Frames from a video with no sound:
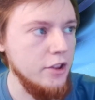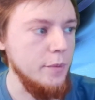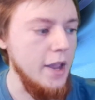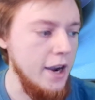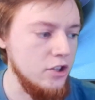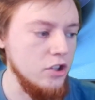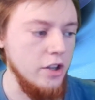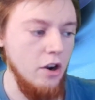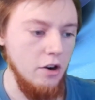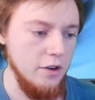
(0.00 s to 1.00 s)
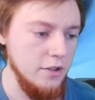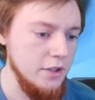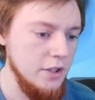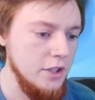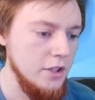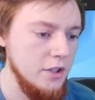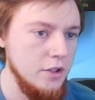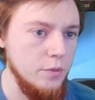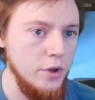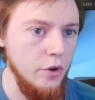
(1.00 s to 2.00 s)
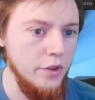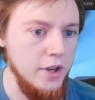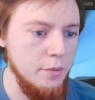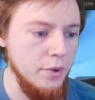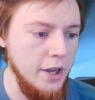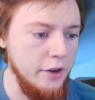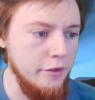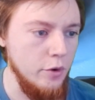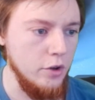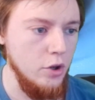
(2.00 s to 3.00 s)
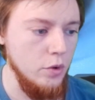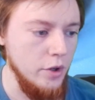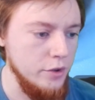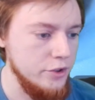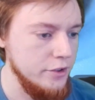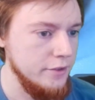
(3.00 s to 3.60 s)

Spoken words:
than we actually are. We only need black for Golos.